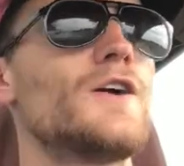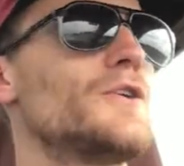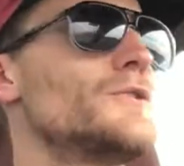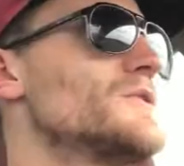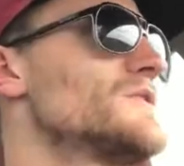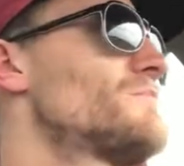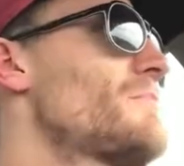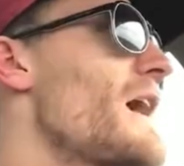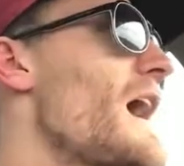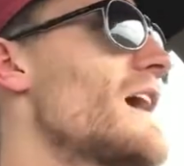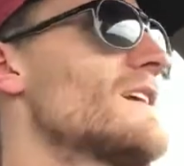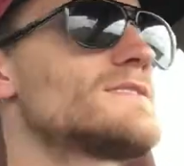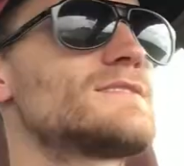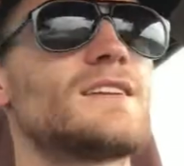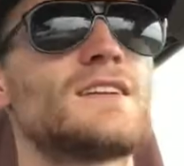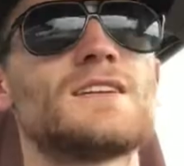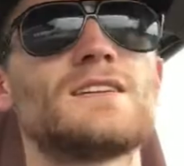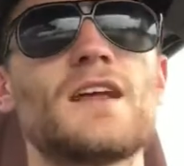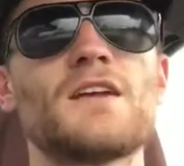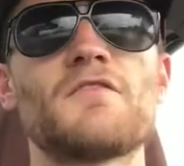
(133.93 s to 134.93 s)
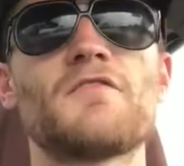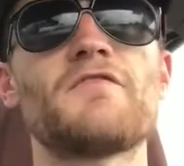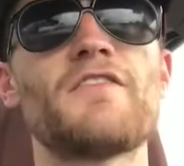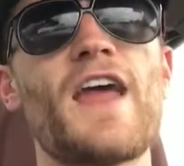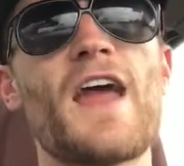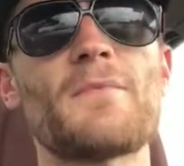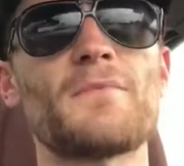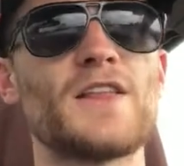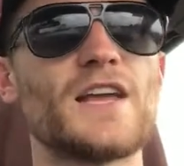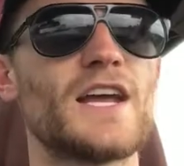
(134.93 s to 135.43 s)
who's passed in
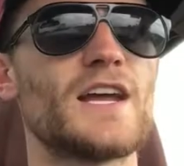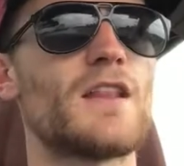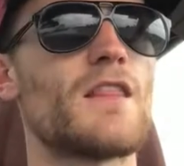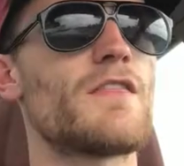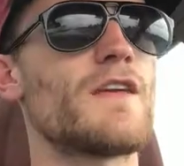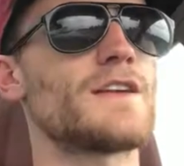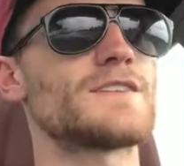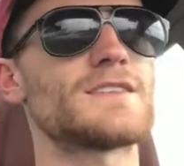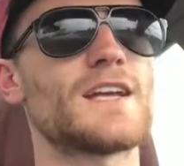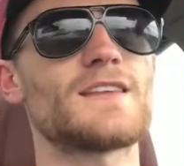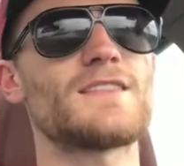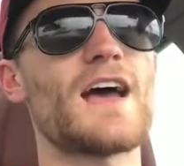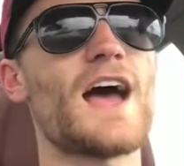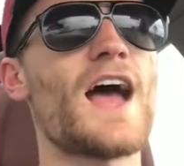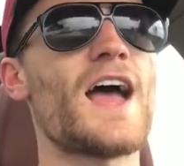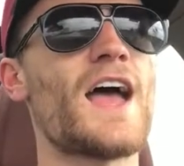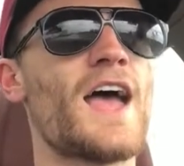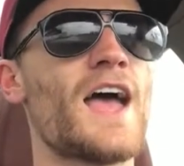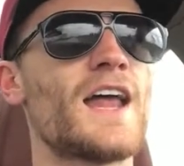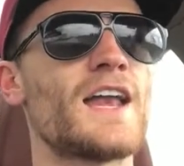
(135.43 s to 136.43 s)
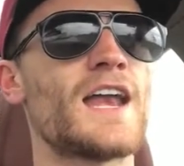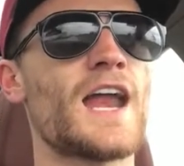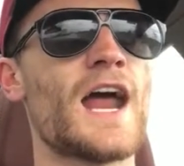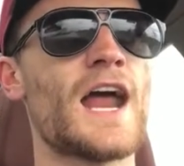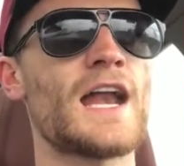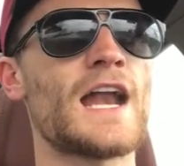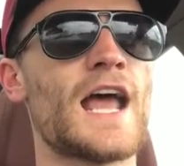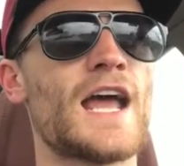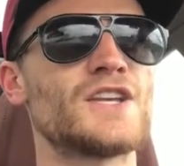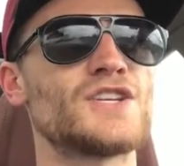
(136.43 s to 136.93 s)
family and things like that,
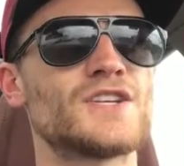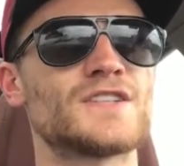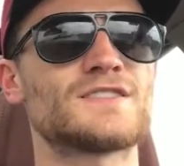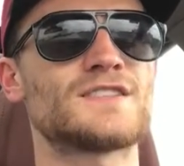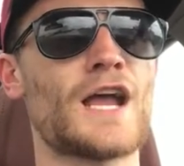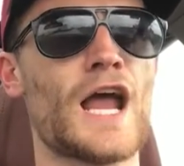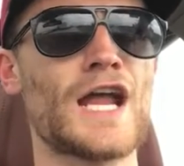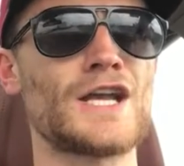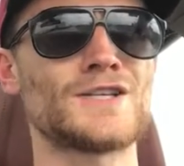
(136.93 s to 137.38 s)
and I just